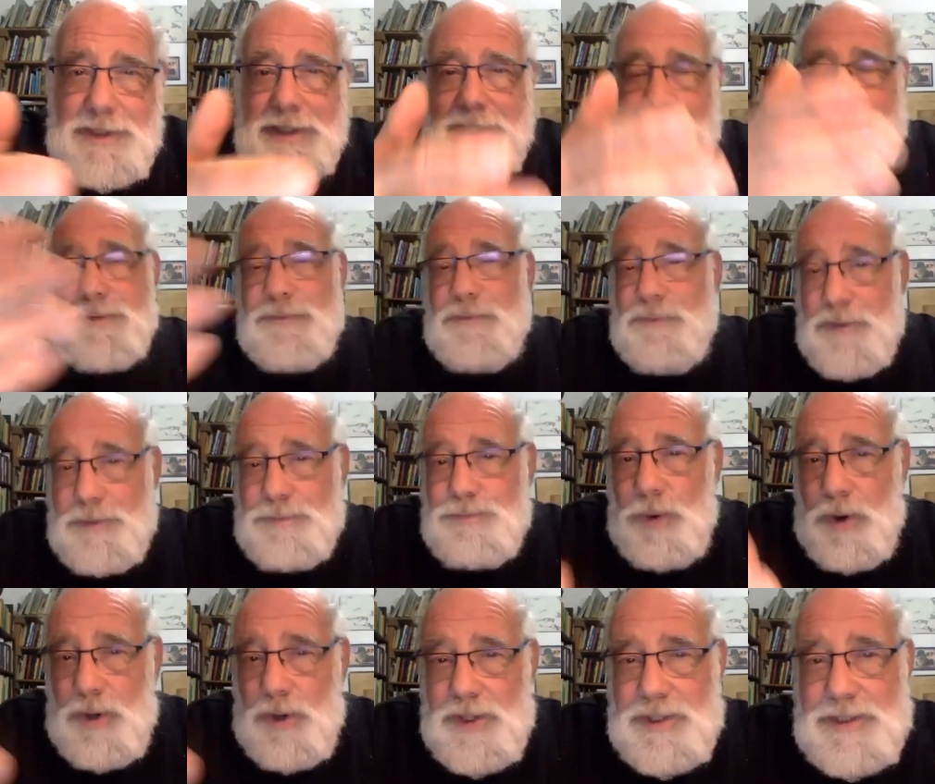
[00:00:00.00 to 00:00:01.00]
in
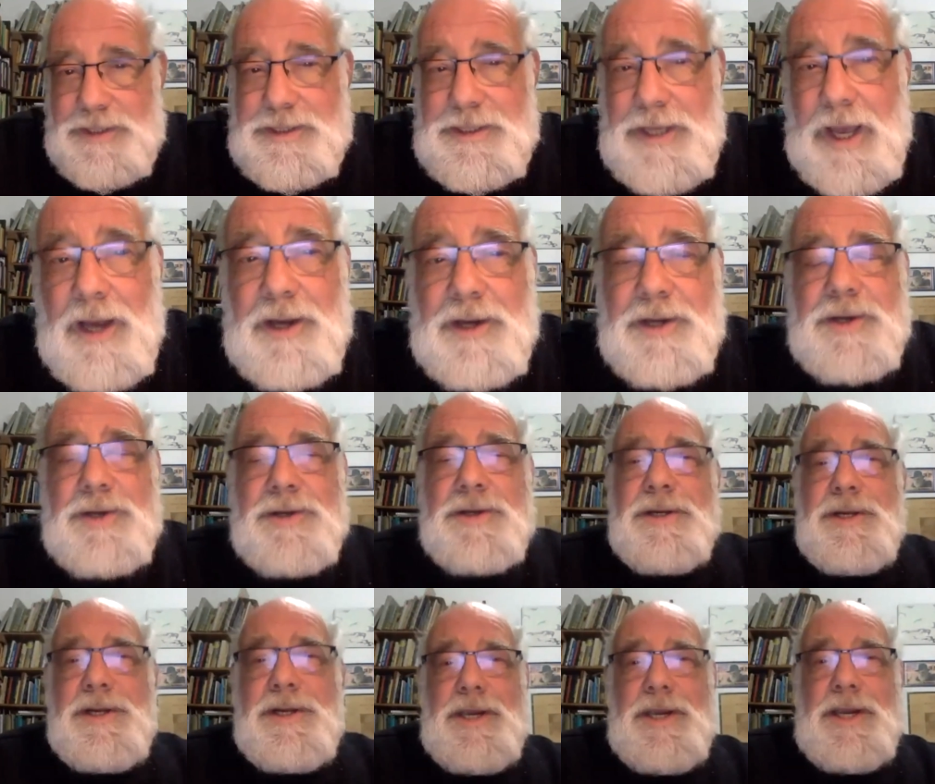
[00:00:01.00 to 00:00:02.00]
football and soccer,
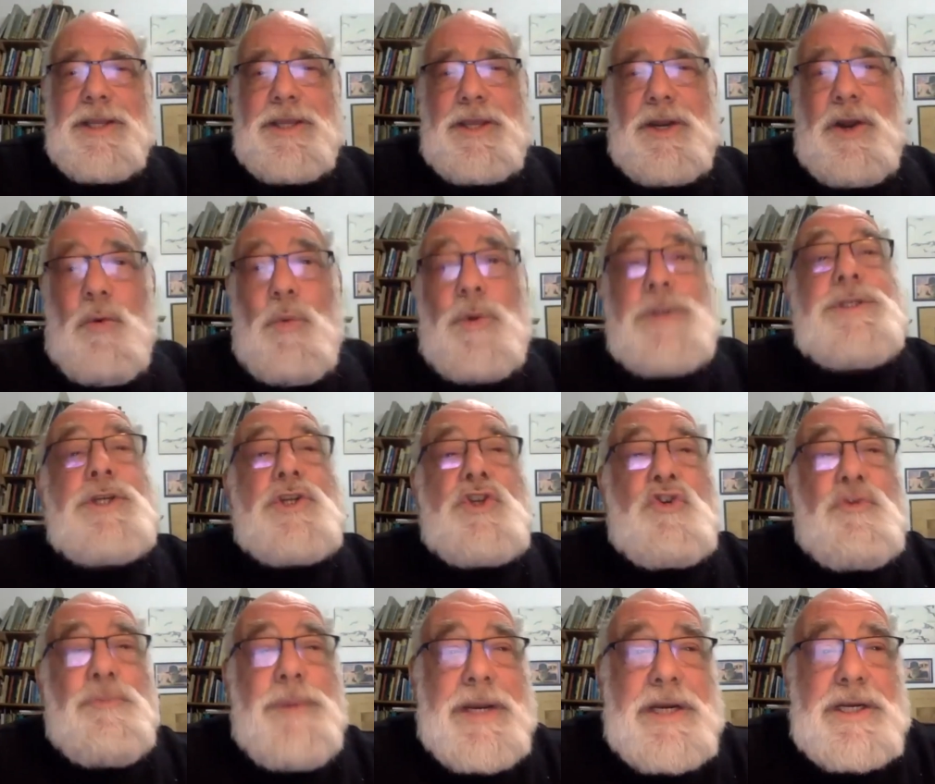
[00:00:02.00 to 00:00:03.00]
you know, was a
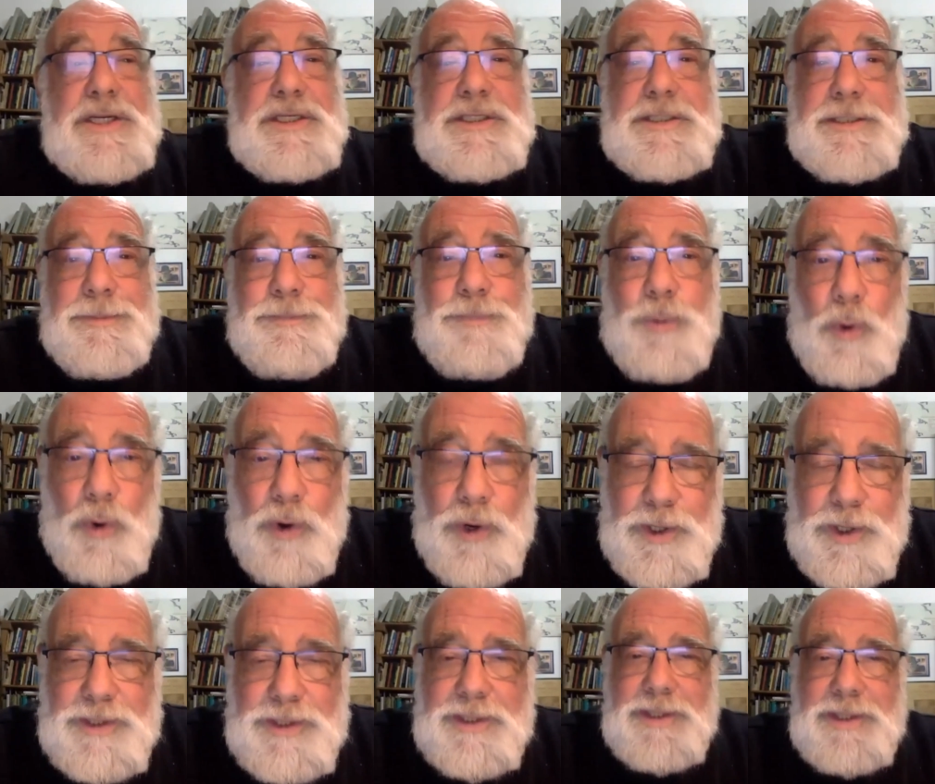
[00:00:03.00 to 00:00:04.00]
tremendous
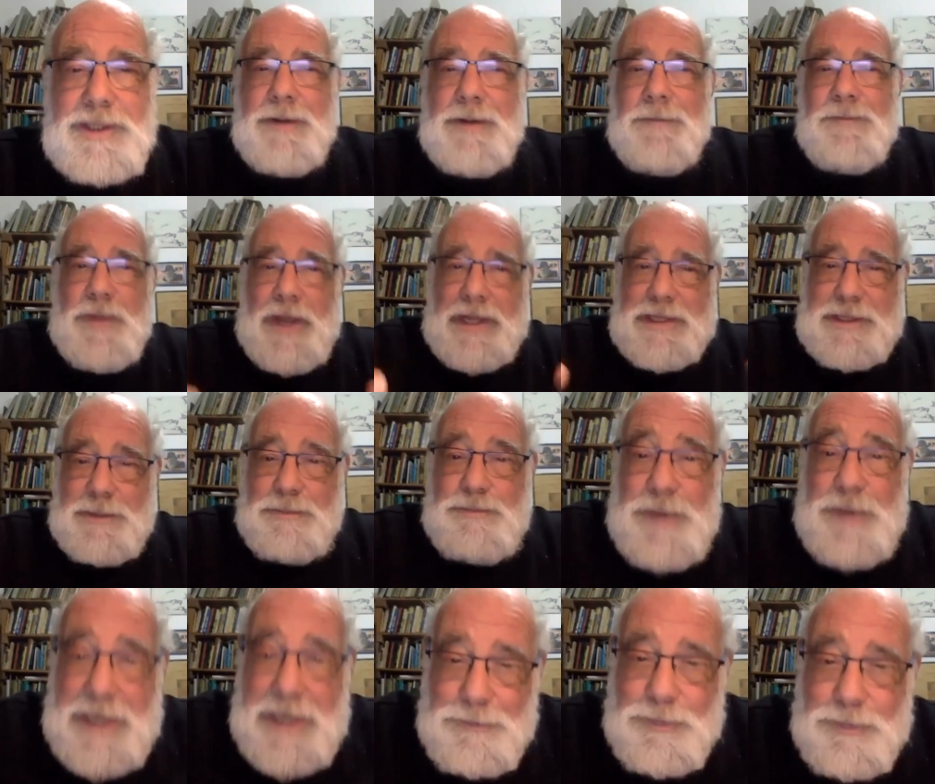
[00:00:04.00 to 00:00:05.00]
support that the
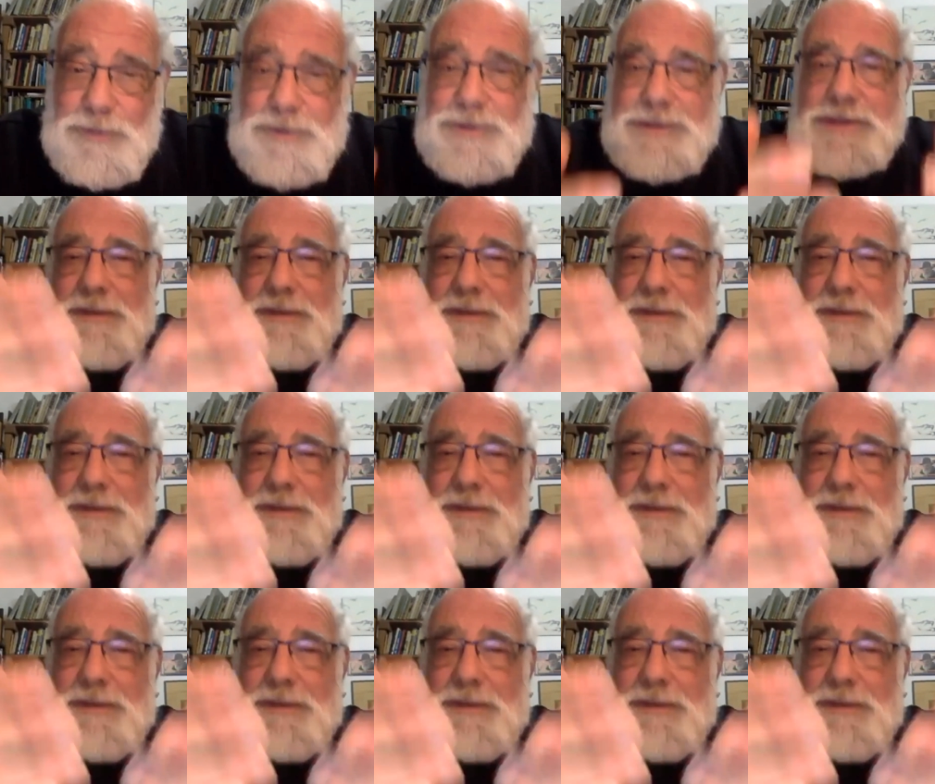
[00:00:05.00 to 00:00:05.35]
peoples